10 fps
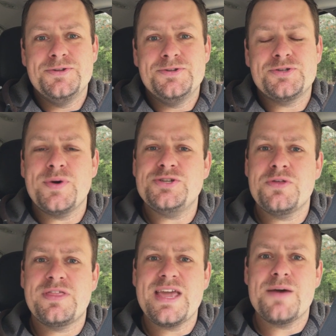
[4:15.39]
So as you
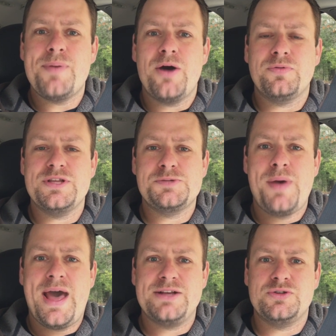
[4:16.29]
think about this
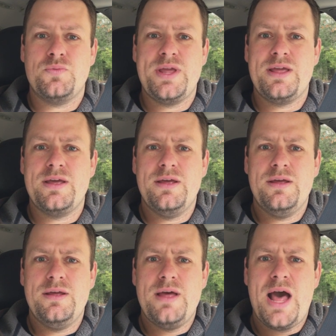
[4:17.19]
past week,
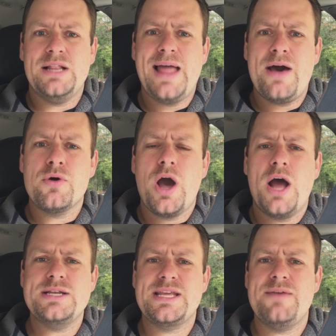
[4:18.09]
allow
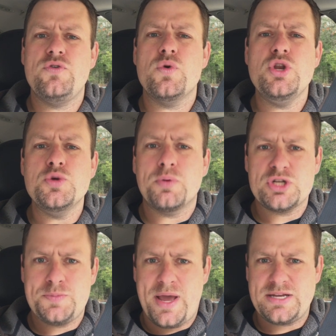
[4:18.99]
God to give you a new
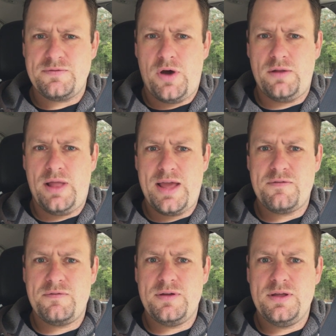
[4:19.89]
perspective on
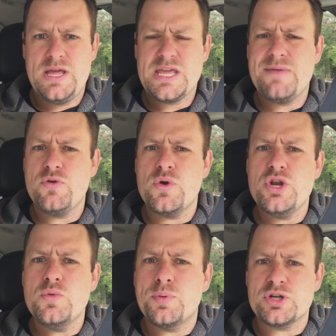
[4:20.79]
life. Give you a
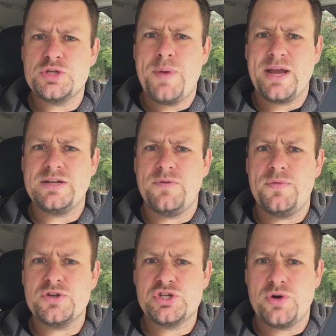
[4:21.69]
new perspective on
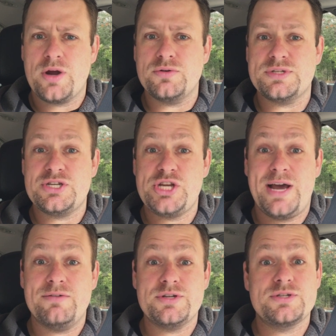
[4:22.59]
the struggles and
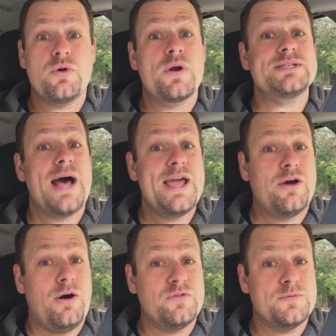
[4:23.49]
challenges, or as I
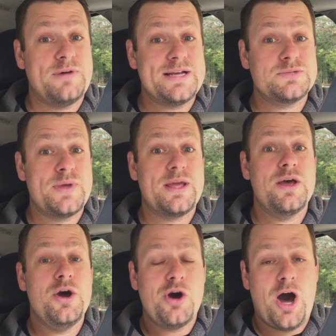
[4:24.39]
called them last week,
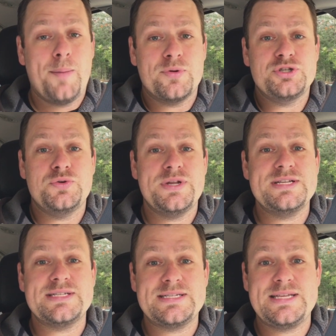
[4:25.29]

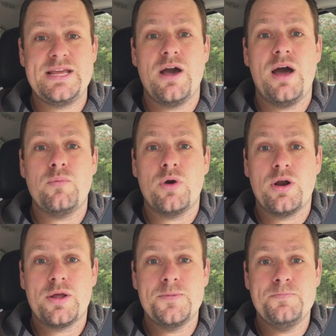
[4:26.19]
opportunities to see God
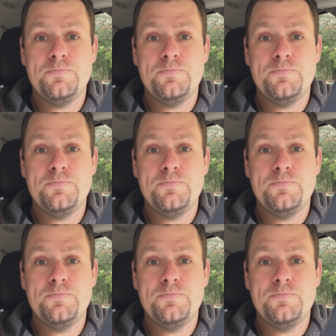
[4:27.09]
work.